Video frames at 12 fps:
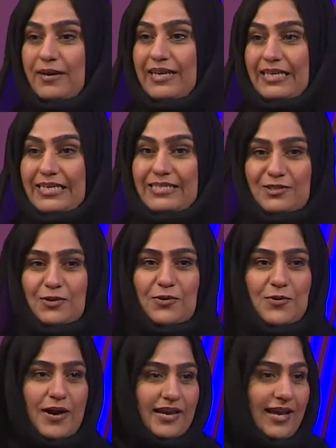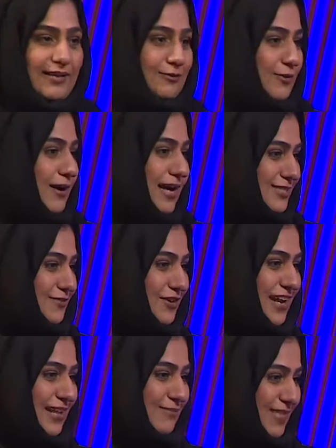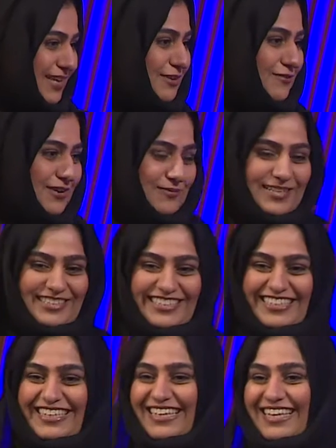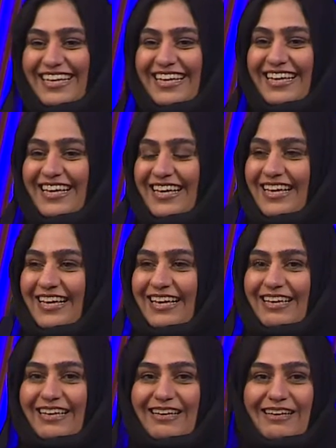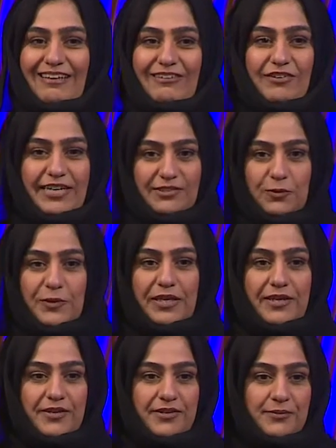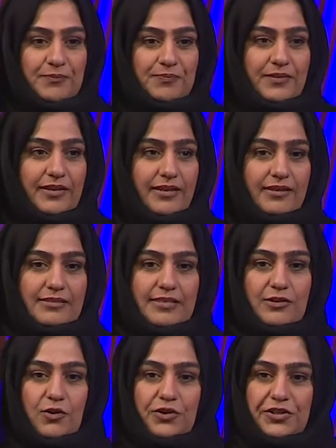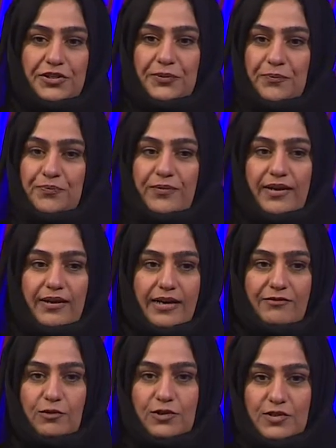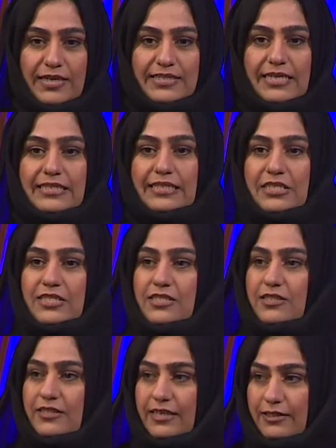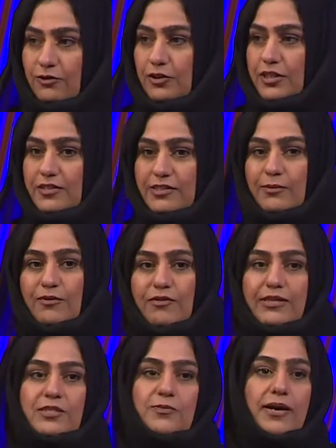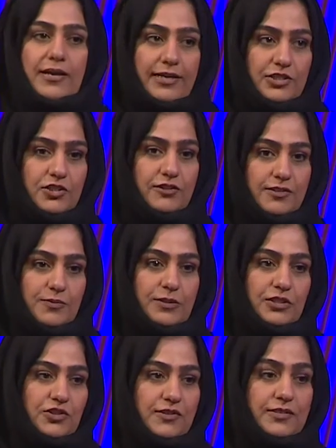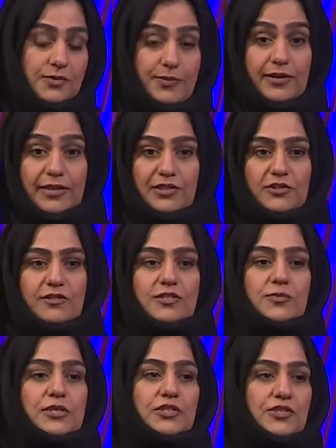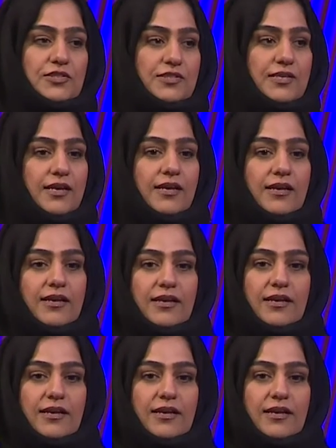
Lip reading: in my knee, so I had to ask for help. Thank you very much. Great to be here. It's an honor. I've also attended yesterday to hear some of the inspirational speeches.